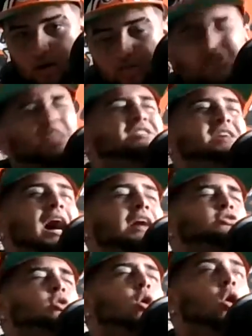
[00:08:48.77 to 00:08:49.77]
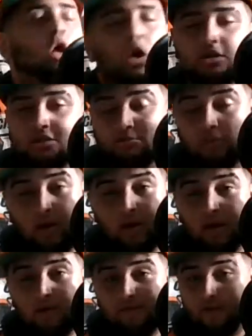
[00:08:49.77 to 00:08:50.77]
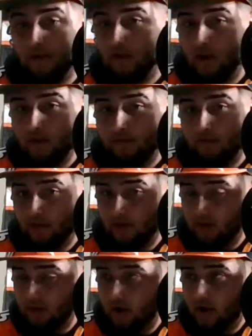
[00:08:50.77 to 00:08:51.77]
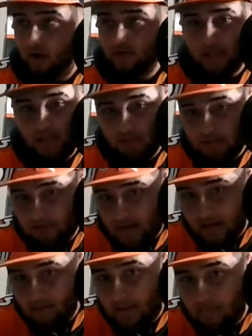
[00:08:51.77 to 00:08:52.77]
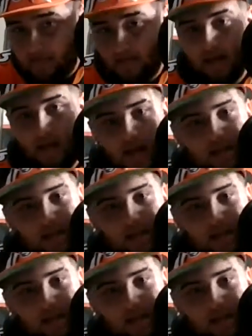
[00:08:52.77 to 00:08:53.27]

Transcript: These guys are awesome. For our team to finally be able to